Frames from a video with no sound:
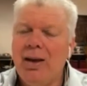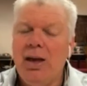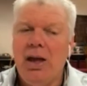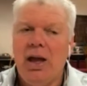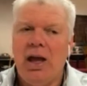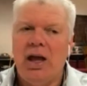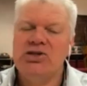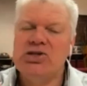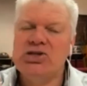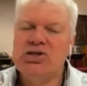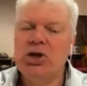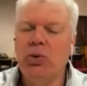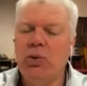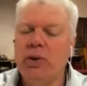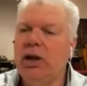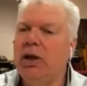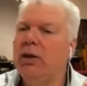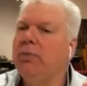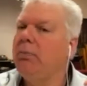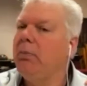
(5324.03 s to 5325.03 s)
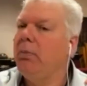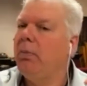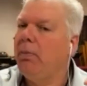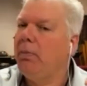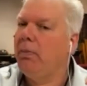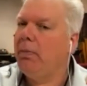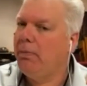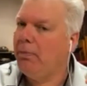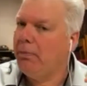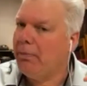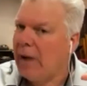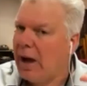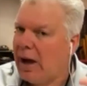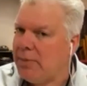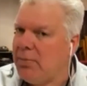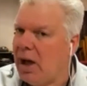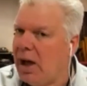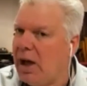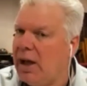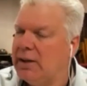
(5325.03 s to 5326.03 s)
And so, in my
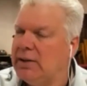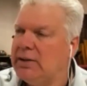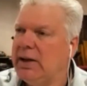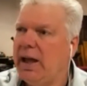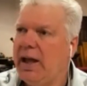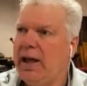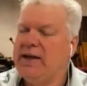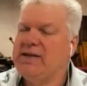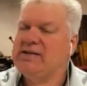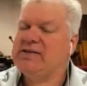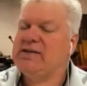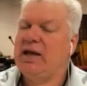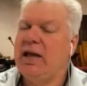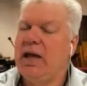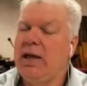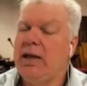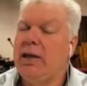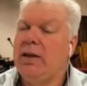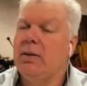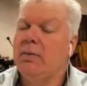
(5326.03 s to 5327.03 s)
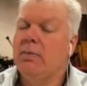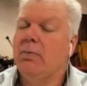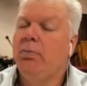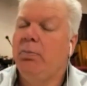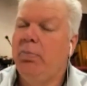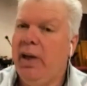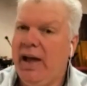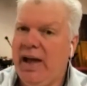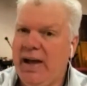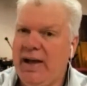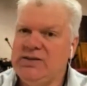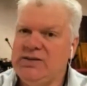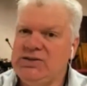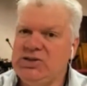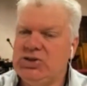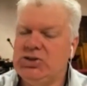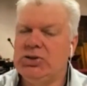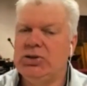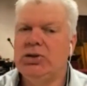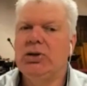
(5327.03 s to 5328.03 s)
mind, as a
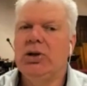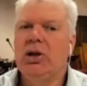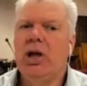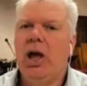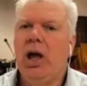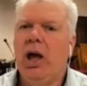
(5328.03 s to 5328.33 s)
pastor,